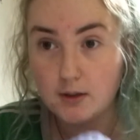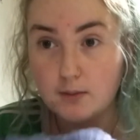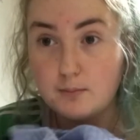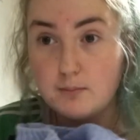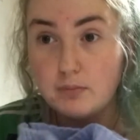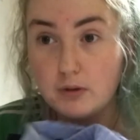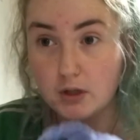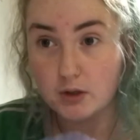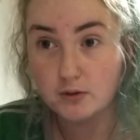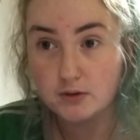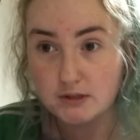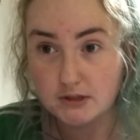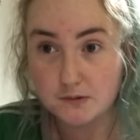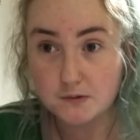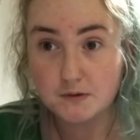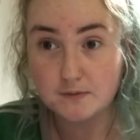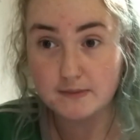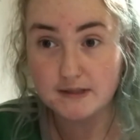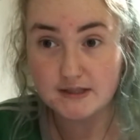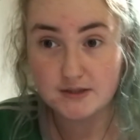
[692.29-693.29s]
Blue
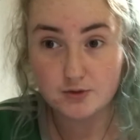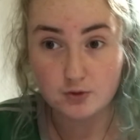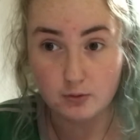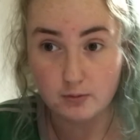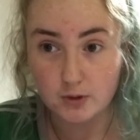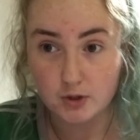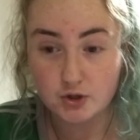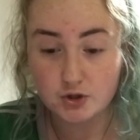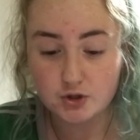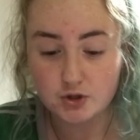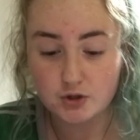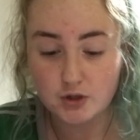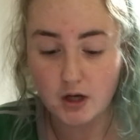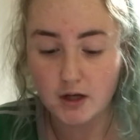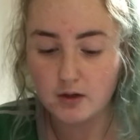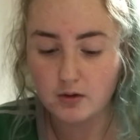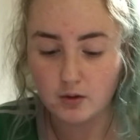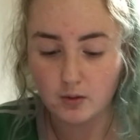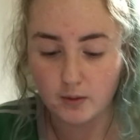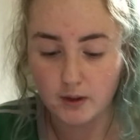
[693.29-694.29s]
suits me so much. I
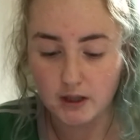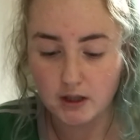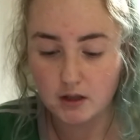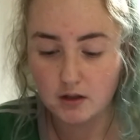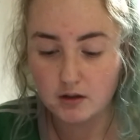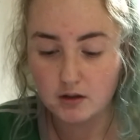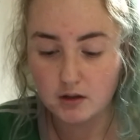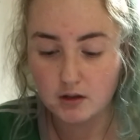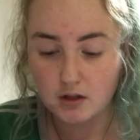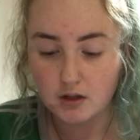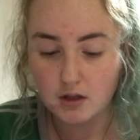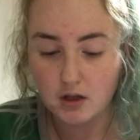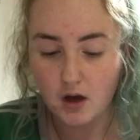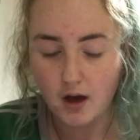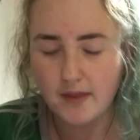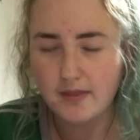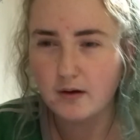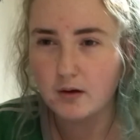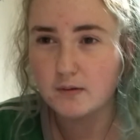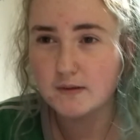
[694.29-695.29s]
don't know why. I
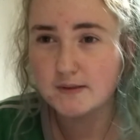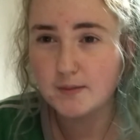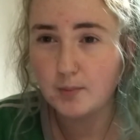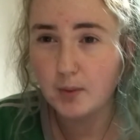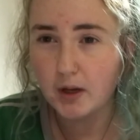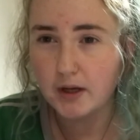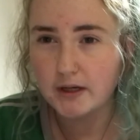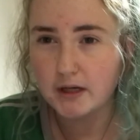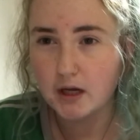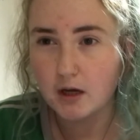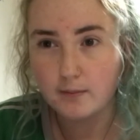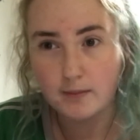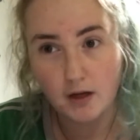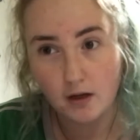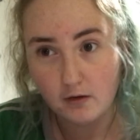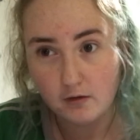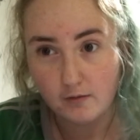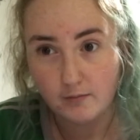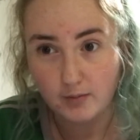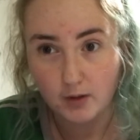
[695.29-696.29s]
thought it was a blonde hair, but now I
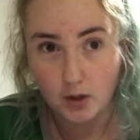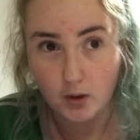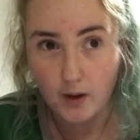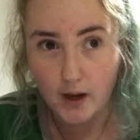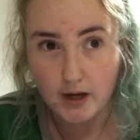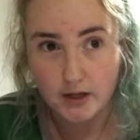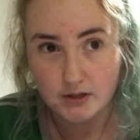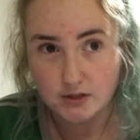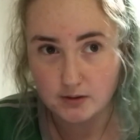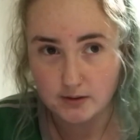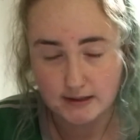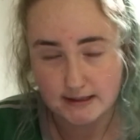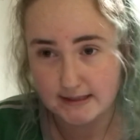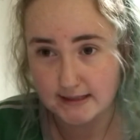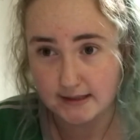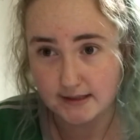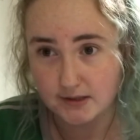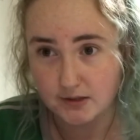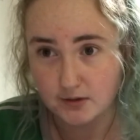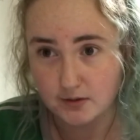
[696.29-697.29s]
have blue hair, so it
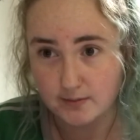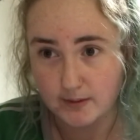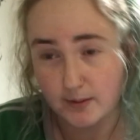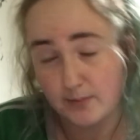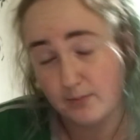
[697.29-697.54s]
still suits me.